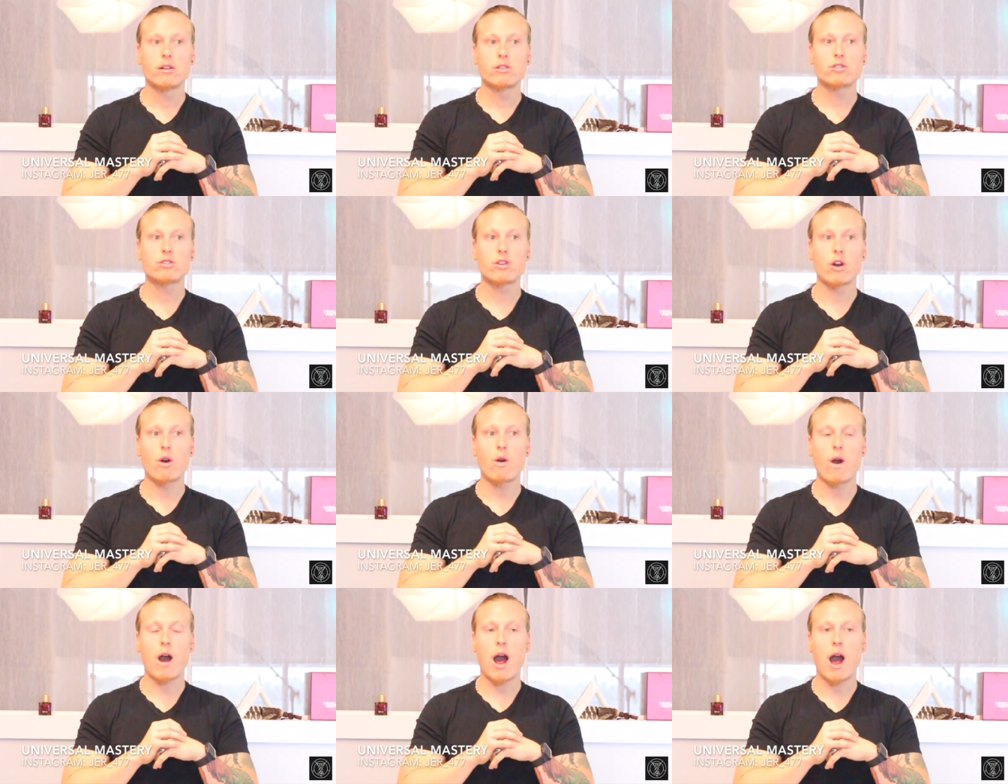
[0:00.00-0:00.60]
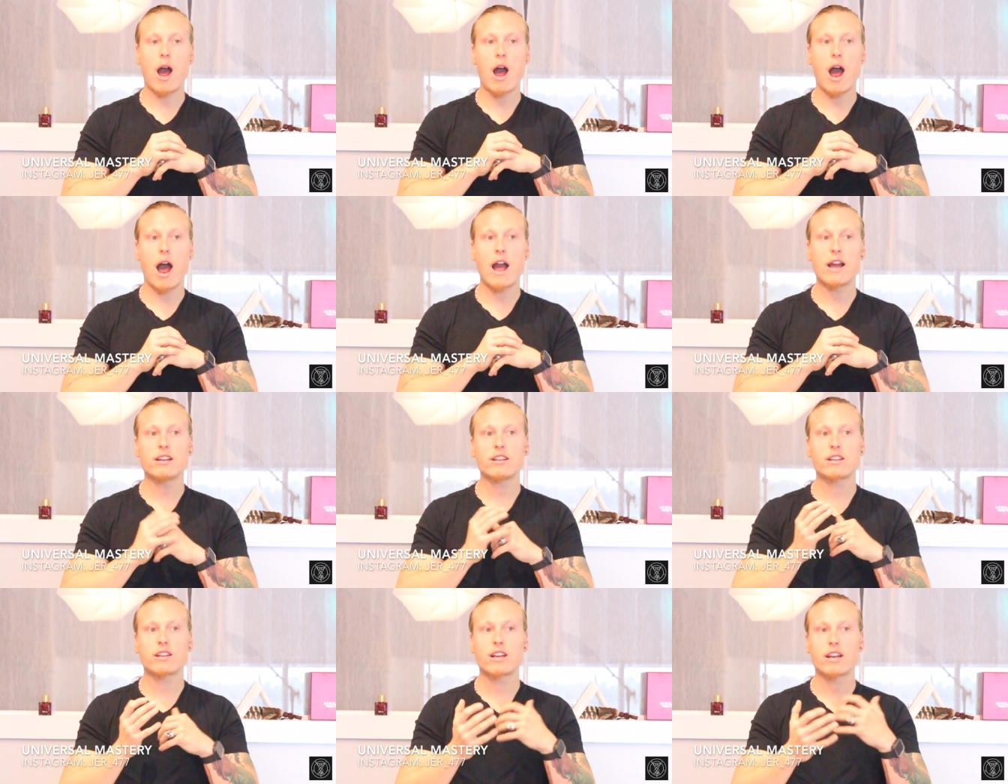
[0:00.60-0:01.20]
So
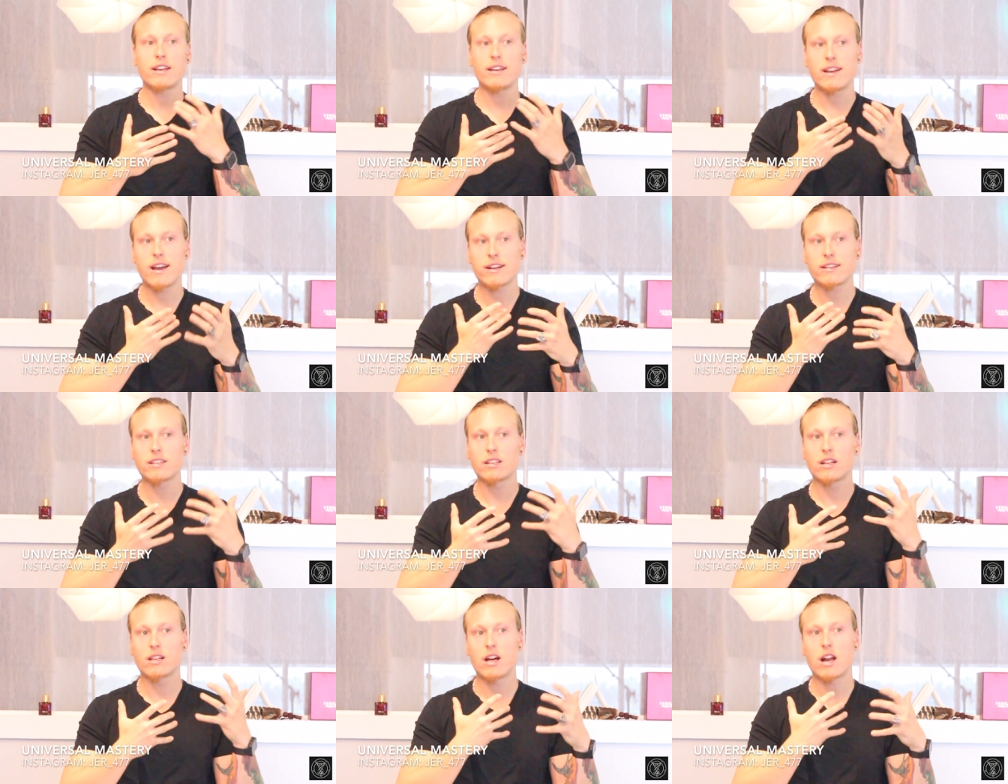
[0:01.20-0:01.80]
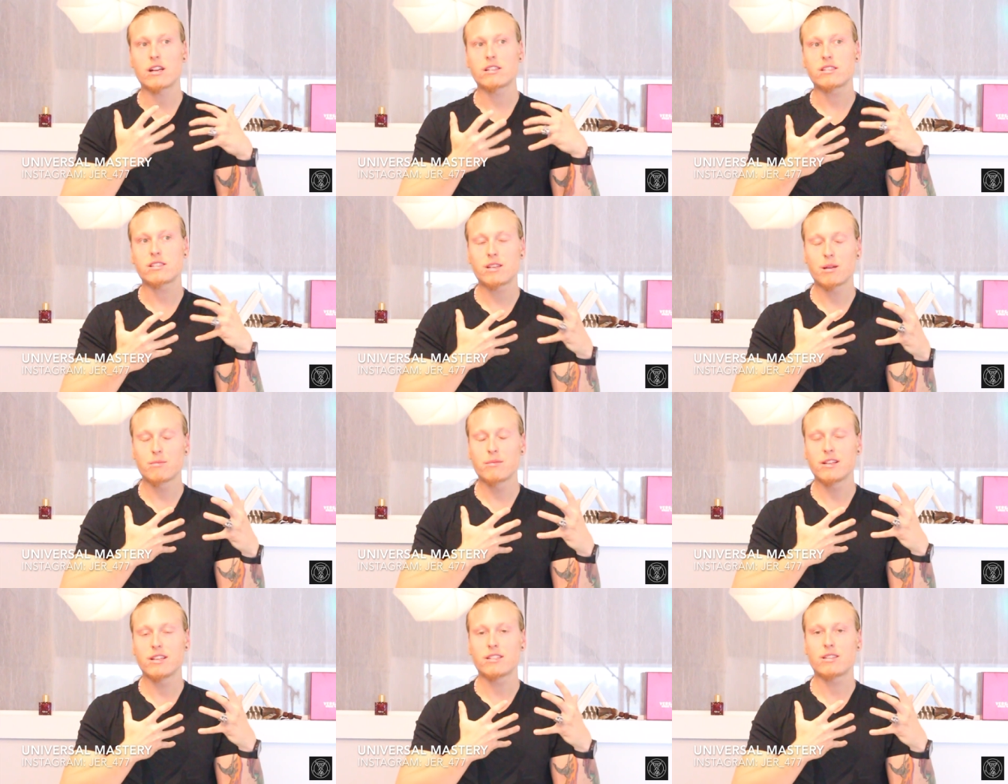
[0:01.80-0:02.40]
I connected a lot of
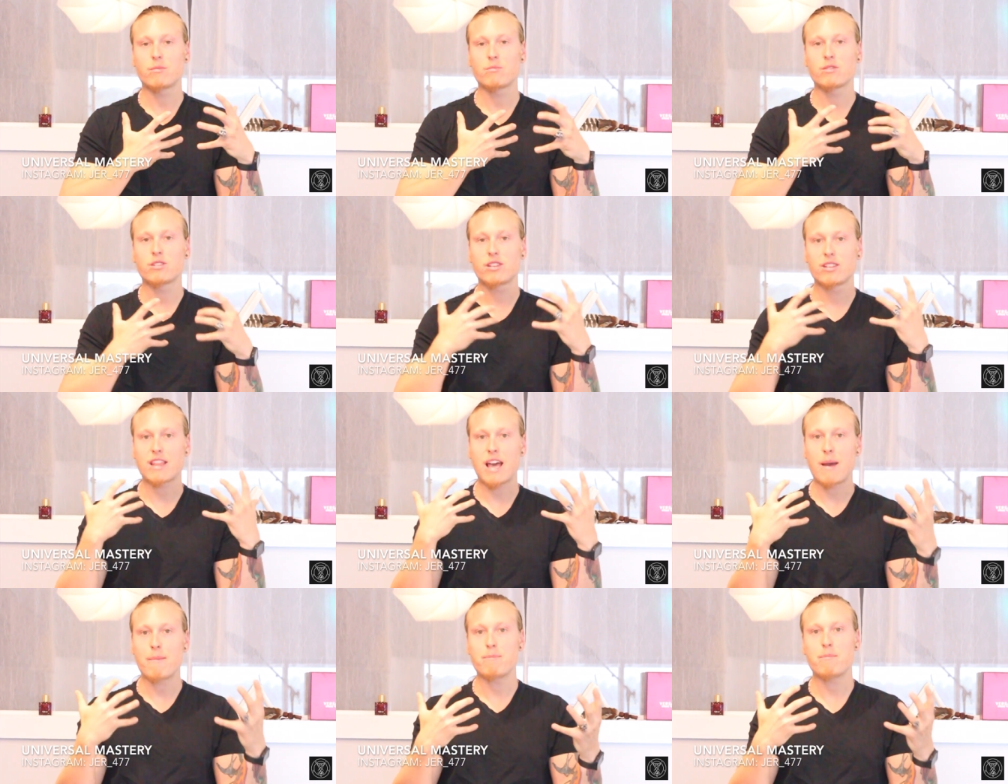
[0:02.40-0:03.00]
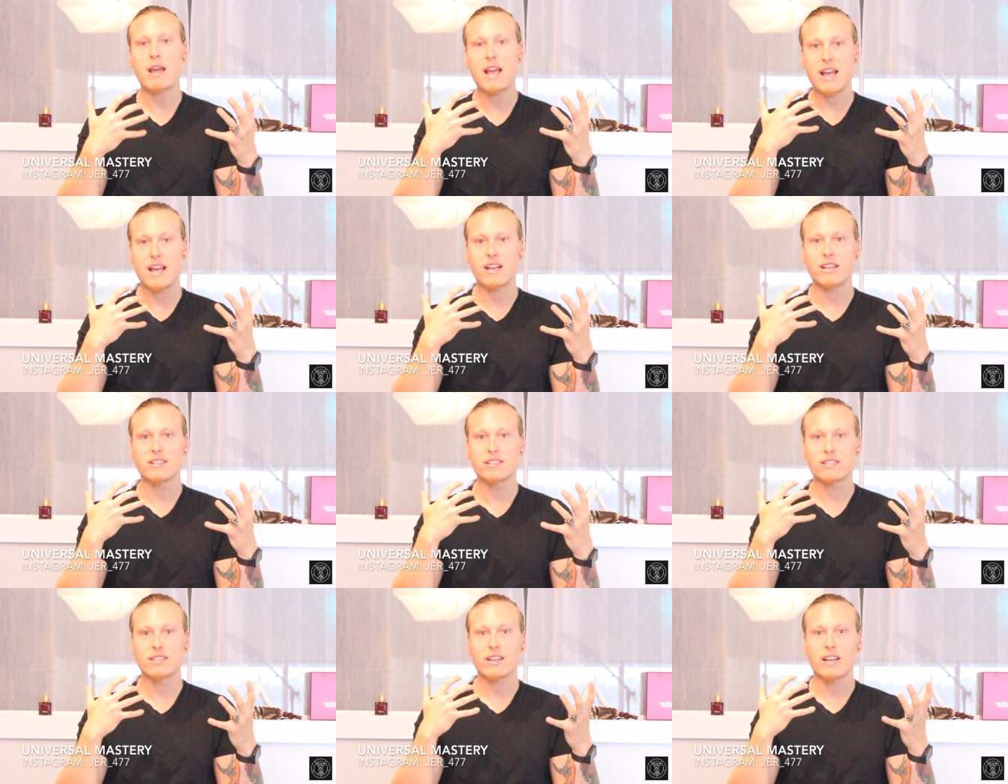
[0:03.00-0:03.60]
symbolism to that
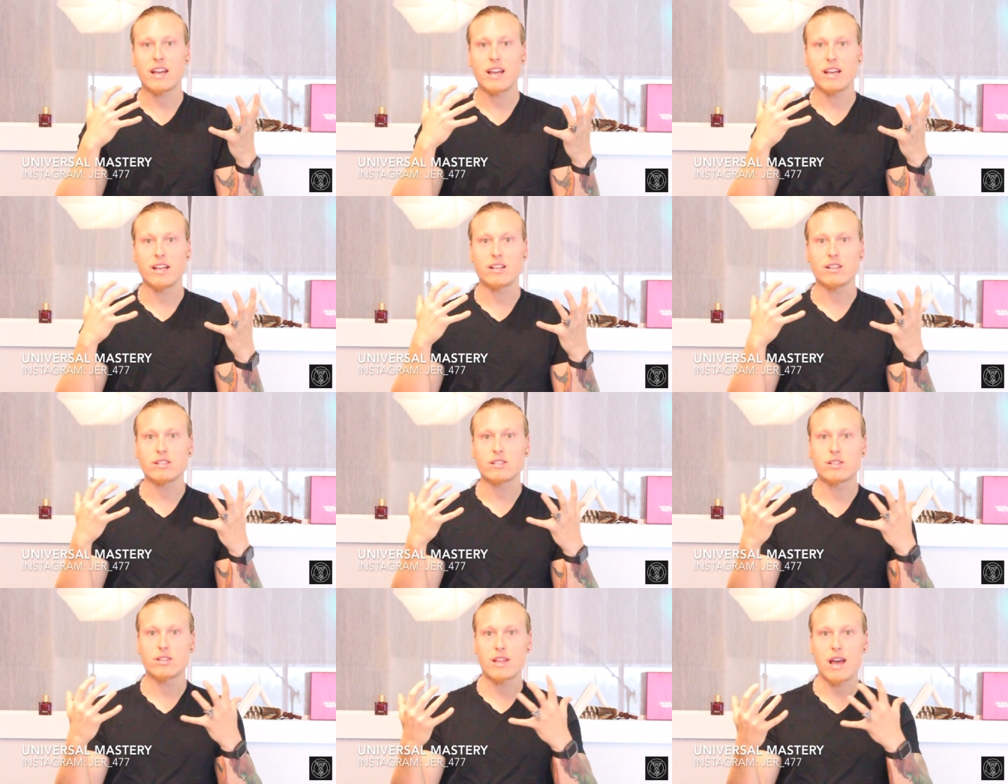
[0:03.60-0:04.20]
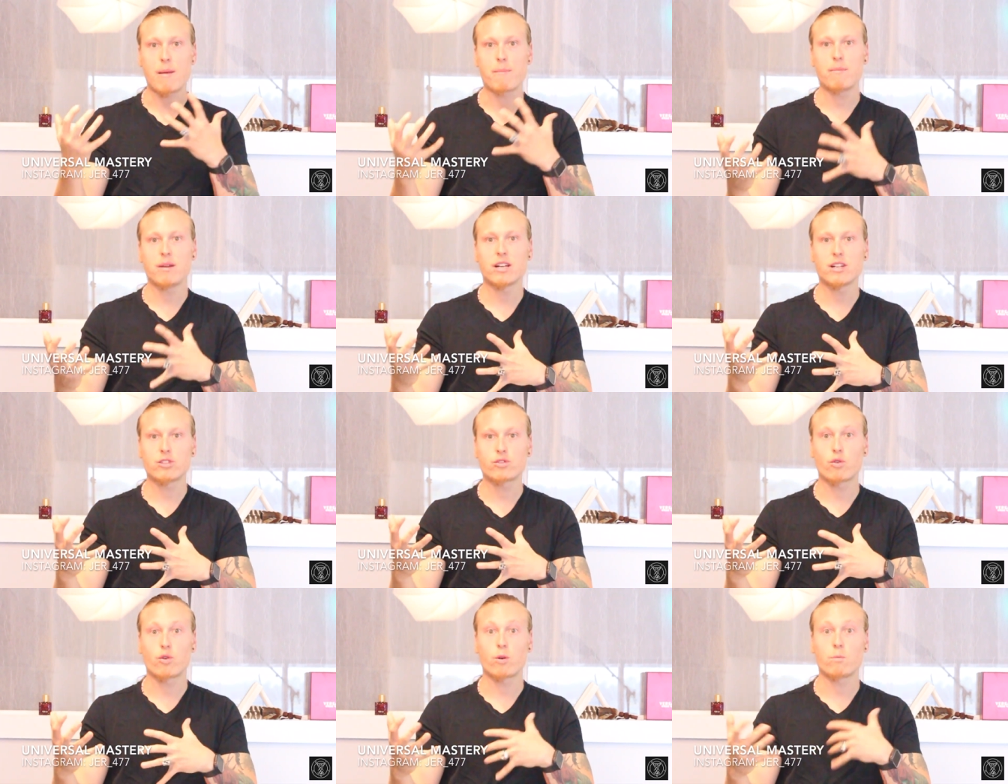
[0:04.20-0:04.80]
maze and to that
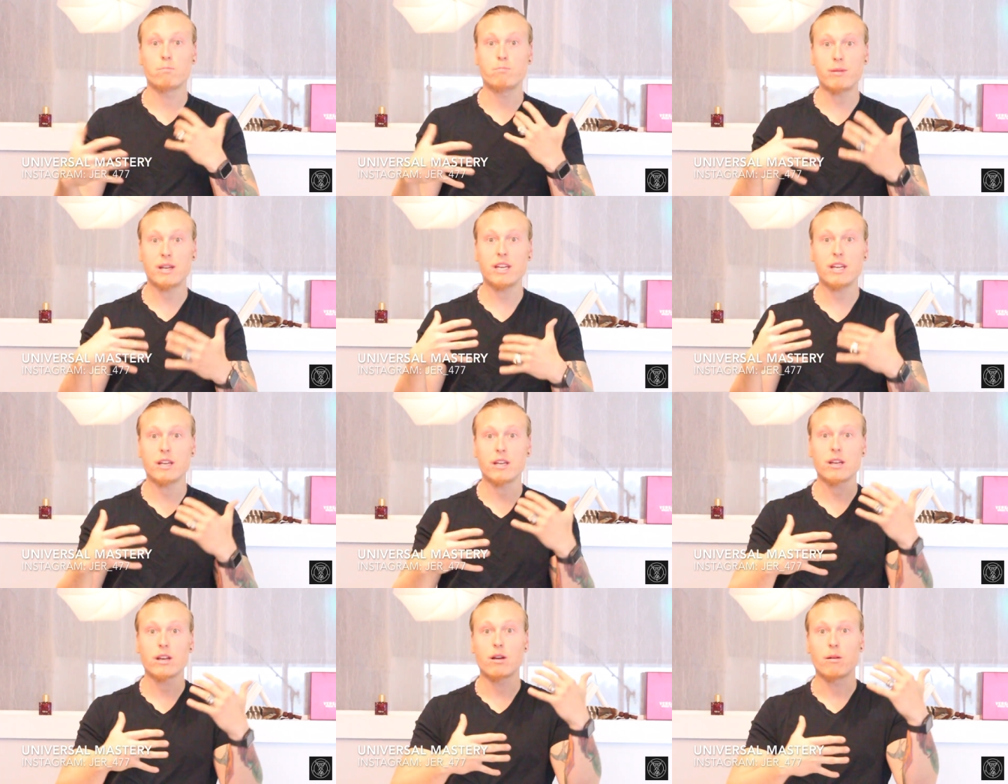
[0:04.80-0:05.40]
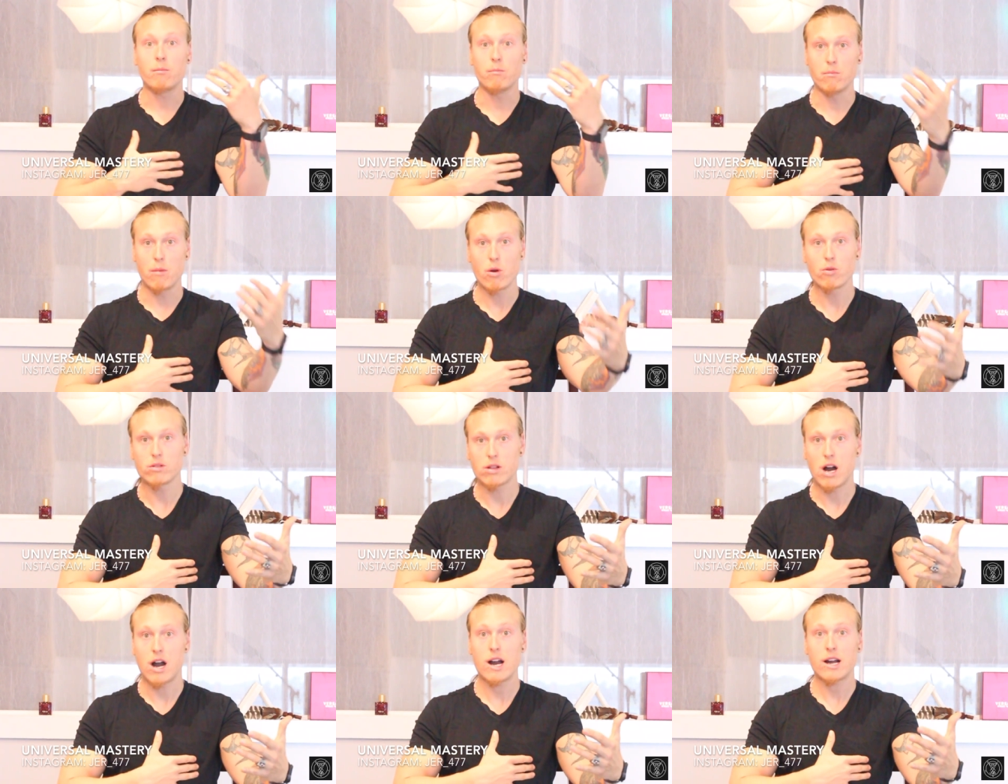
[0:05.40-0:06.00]
minotaur being
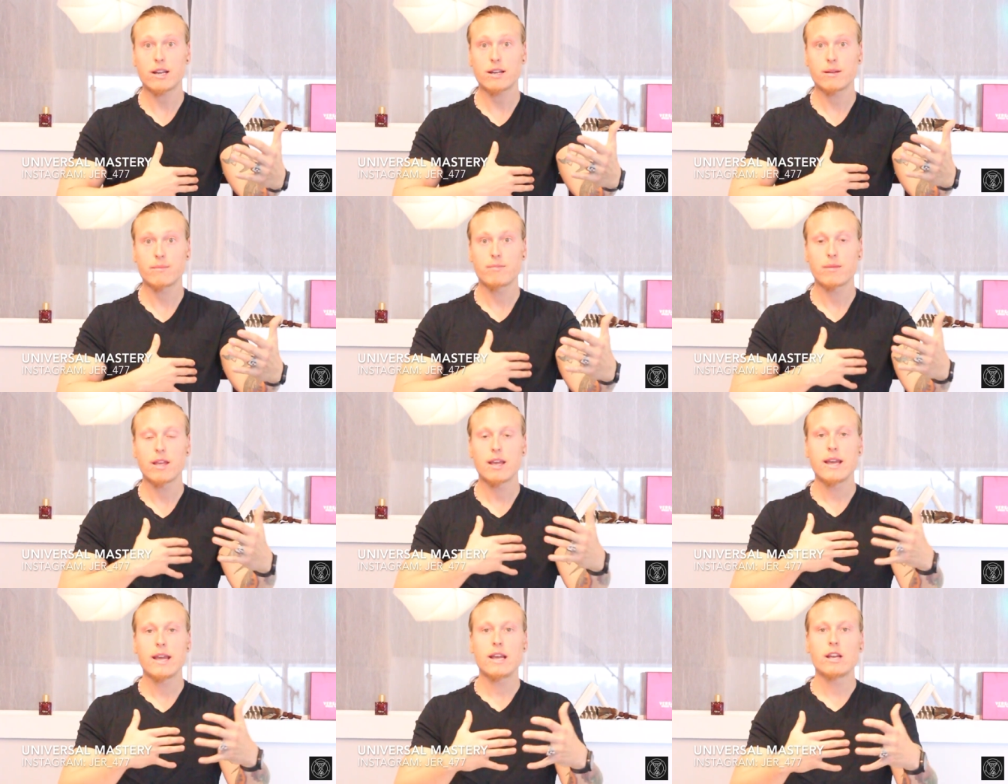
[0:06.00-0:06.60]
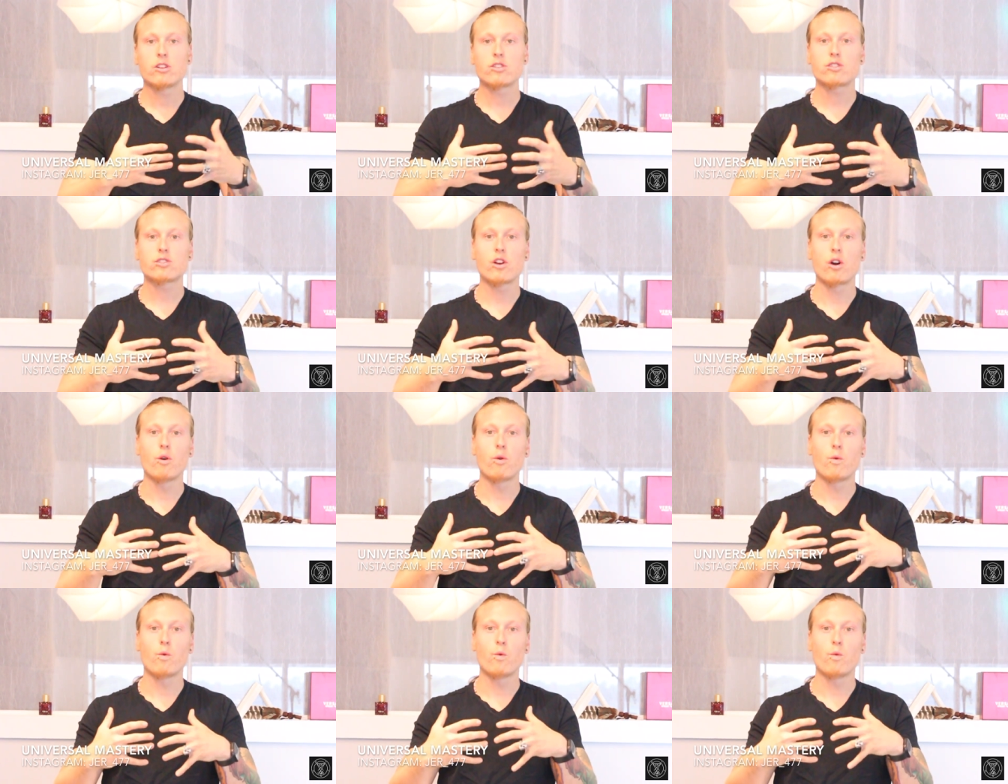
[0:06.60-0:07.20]
Moloch.
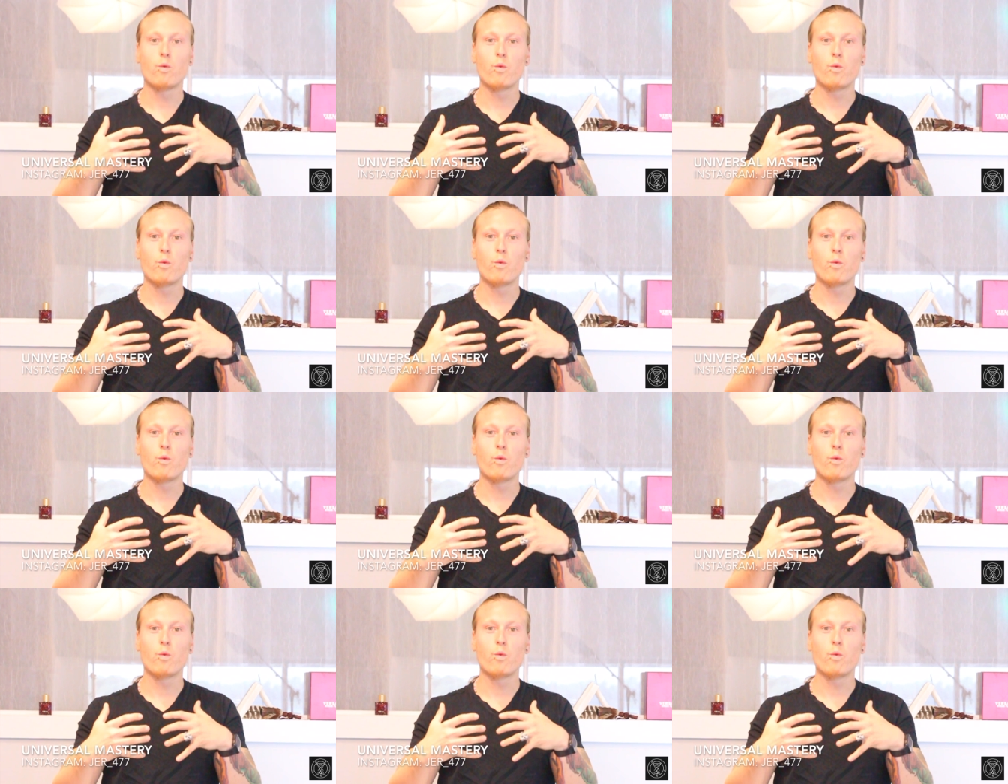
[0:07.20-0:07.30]
So